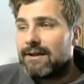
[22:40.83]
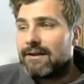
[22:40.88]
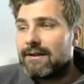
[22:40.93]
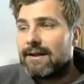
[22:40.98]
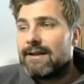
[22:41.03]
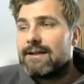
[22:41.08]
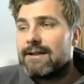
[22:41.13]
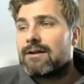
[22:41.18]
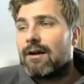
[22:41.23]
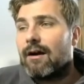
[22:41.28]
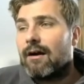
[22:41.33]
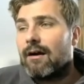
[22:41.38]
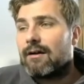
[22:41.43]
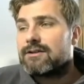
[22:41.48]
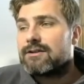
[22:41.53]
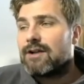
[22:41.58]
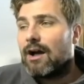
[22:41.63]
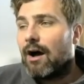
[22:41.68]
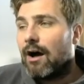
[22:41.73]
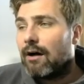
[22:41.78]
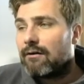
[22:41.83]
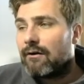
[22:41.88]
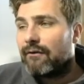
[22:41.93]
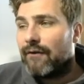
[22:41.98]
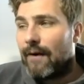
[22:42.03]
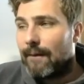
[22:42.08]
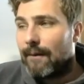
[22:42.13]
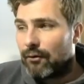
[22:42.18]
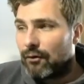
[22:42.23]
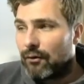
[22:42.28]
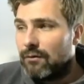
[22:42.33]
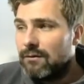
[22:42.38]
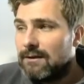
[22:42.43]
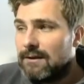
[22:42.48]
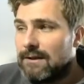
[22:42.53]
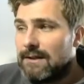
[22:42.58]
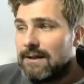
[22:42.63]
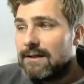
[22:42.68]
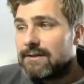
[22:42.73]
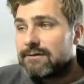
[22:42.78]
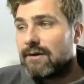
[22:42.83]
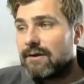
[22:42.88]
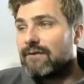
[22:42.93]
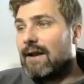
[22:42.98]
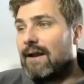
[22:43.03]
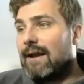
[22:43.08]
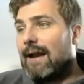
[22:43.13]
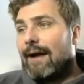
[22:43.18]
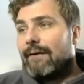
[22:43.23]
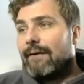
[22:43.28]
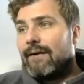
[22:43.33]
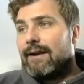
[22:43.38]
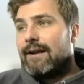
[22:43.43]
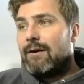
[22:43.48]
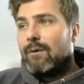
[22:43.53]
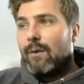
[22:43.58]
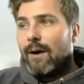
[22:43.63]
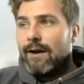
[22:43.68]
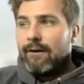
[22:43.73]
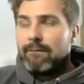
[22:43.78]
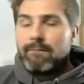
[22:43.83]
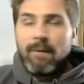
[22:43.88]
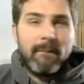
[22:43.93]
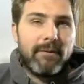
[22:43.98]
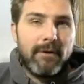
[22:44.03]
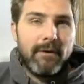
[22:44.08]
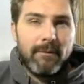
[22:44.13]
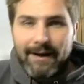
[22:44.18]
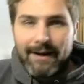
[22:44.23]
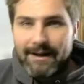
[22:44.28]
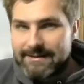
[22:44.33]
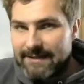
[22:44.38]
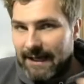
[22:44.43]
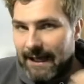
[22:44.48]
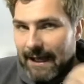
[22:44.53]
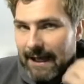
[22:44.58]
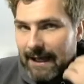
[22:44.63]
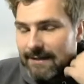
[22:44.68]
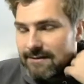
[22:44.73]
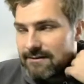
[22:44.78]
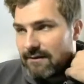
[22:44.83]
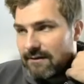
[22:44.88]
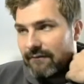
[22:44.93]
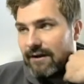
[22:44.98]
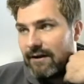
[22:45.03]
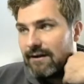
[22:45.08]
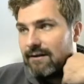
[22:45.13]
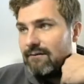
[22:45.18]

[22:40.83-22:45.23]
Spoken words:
these cards are ephemeral. So if they have any way of bumping them back to hand, then